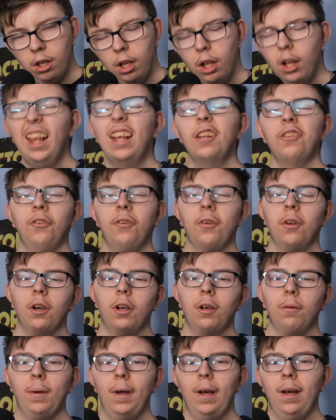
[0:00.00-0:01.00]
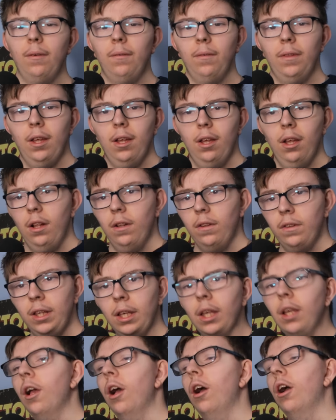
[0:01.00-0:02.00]
let's talk about
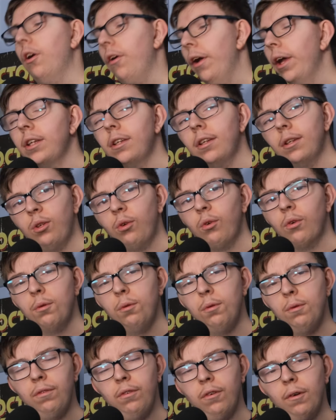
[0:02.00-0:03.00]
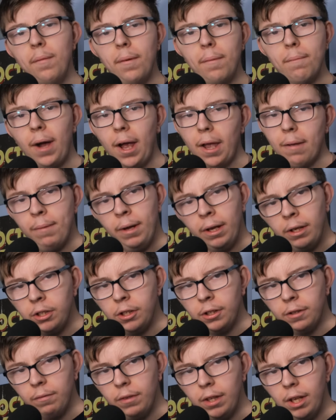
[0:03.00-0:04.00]
the greatest Christmas film in my
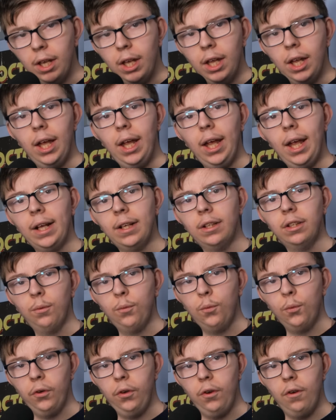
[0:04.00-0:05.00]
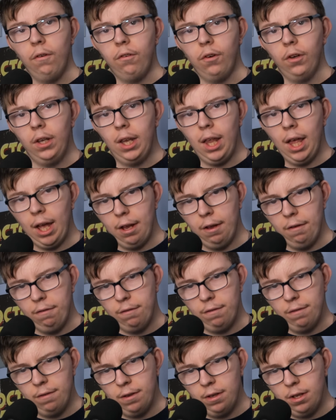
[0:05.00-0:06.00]
opinion, It's a Wonderful
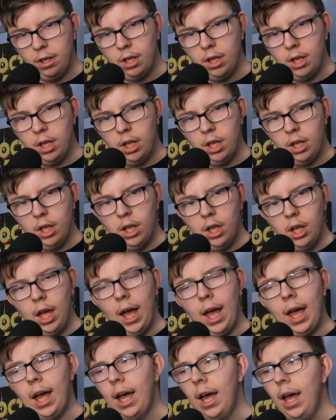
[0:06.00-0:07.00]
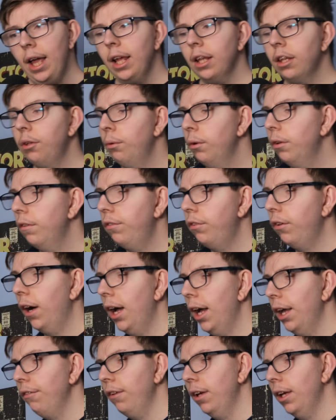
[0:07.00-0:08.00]
Life. It's a Wonderful
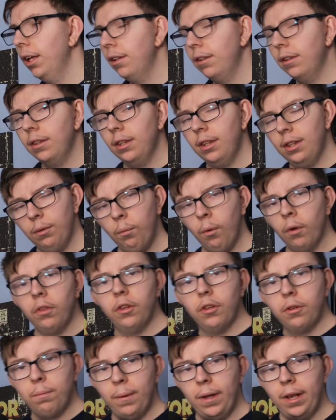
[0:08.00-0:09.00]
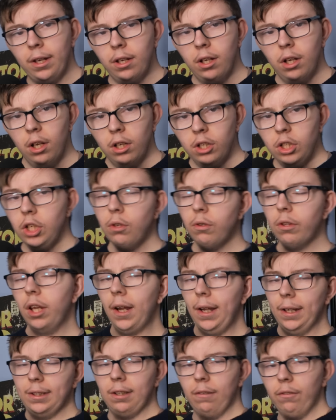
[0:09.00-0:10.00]
Life is the one that's been
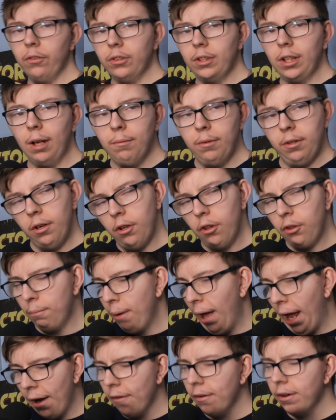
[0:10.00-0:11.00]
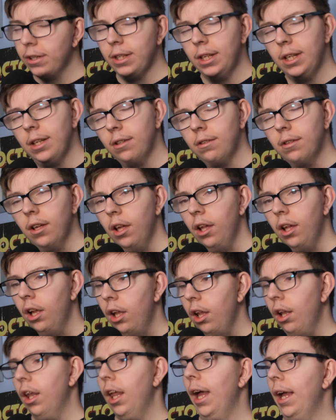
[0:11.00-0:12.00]
utilised several times in other parodies,
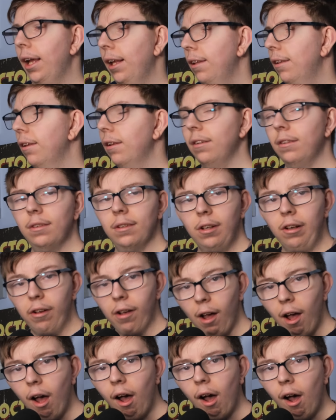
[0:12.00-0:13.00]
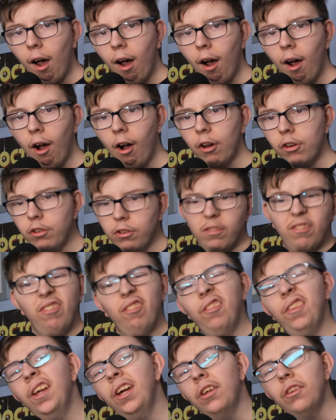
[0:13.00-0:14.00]
like Citizen Khan and
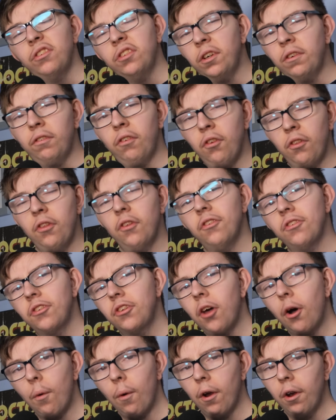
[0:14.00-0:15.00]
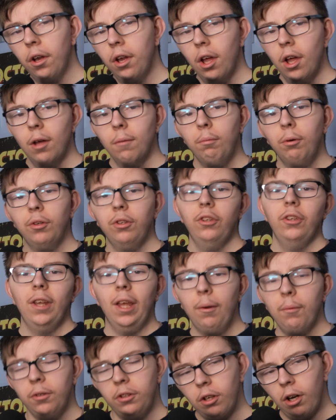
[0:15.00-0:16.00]
so forth and so on. But today
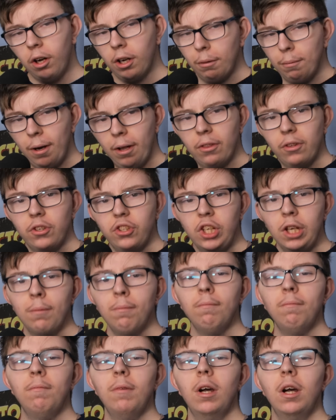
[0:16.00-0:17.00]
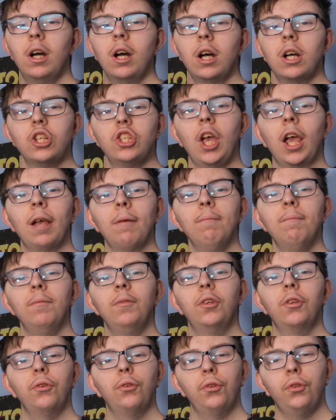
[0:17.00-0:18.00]
we're talking about the
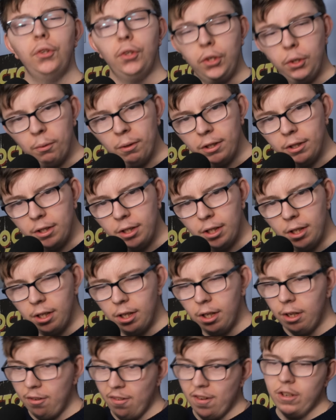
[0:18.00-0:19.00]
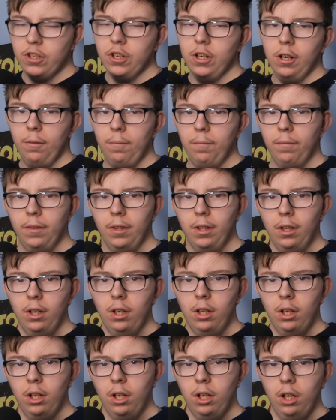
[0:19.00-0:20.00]
James Stewart original.
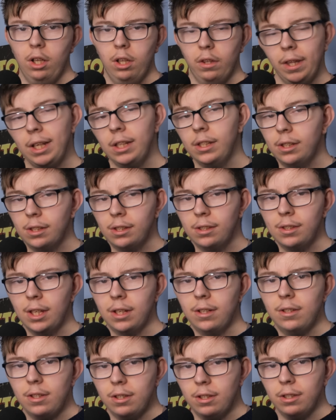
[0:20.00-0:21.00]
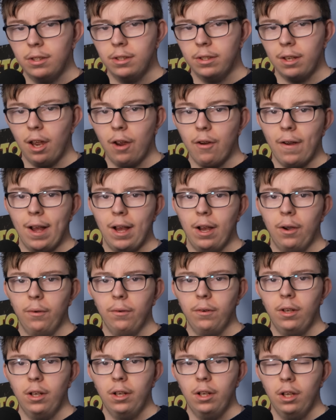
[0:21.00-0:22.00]
This centres
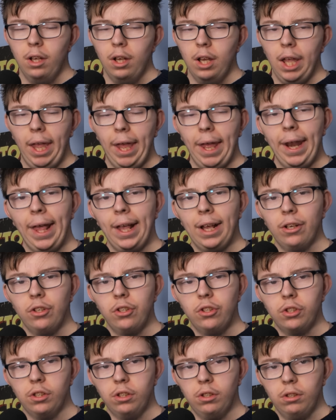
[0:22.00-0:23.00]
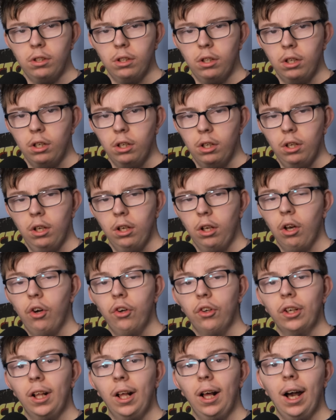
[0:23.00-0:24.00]
around an angel
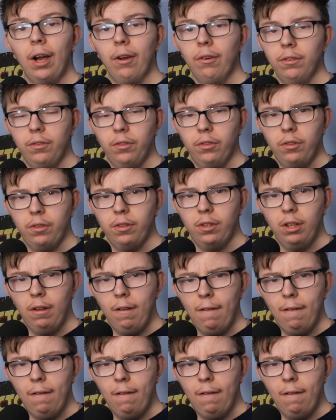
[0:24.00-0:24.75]
called Clarence.